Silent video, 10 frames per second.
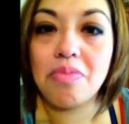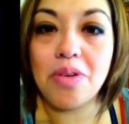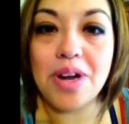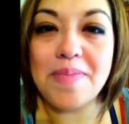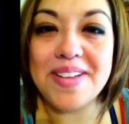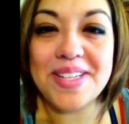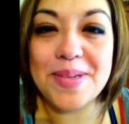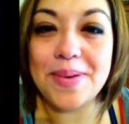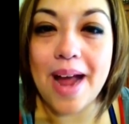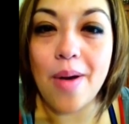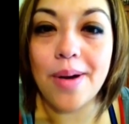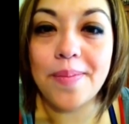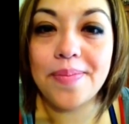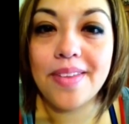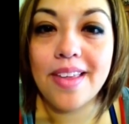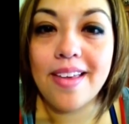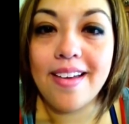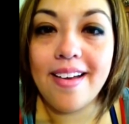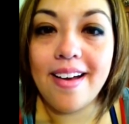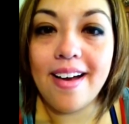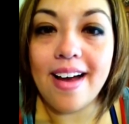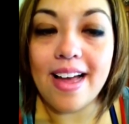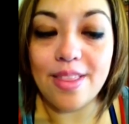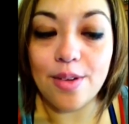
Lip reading: 30 minutes to an hour. I